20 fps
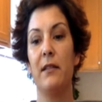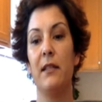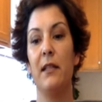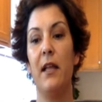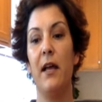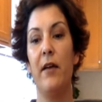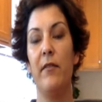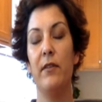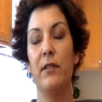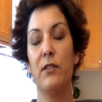
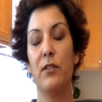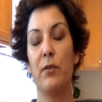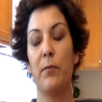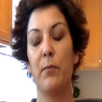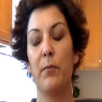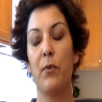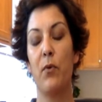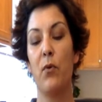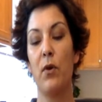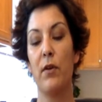love and
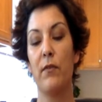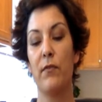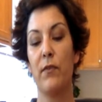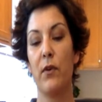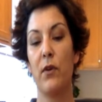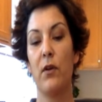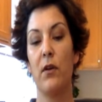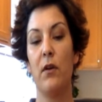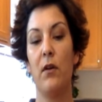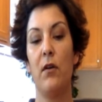support
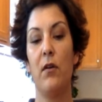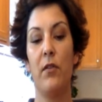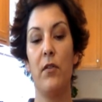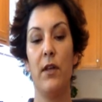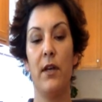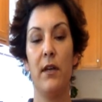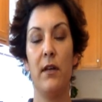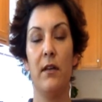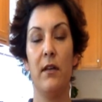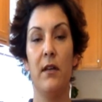for all
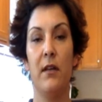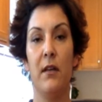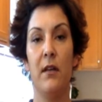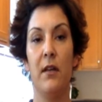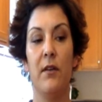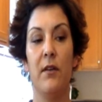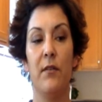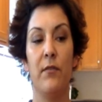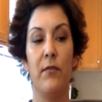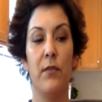the
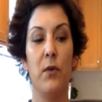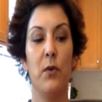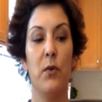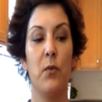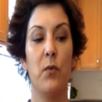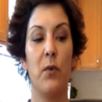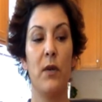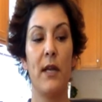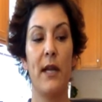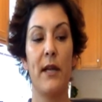
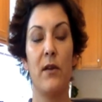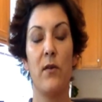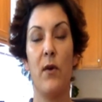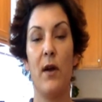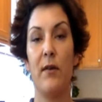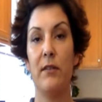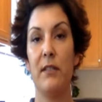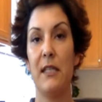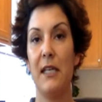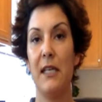food when I go
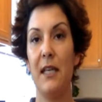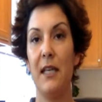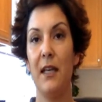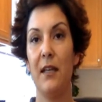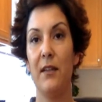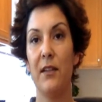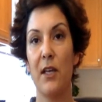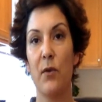out to eat.